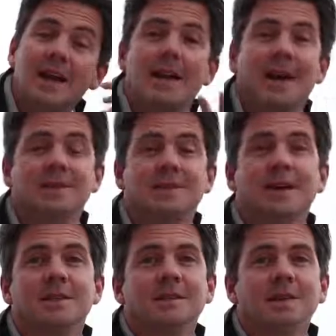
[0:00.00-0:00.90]
any
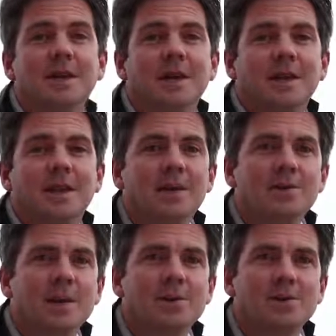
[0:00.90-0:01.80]
asset, they
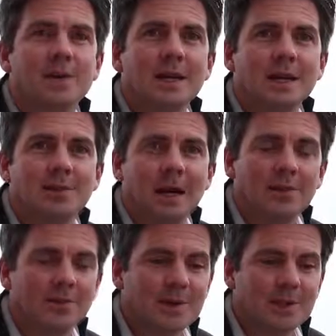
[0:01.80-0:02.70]
charge you a little
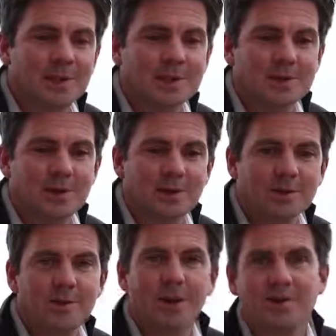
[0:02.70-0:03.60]
amount which is known
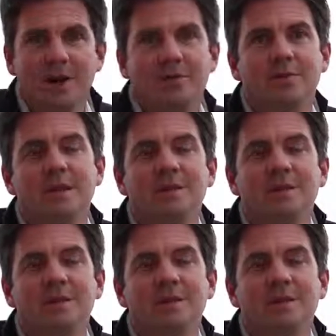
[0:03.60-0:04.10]
as an overnight fee.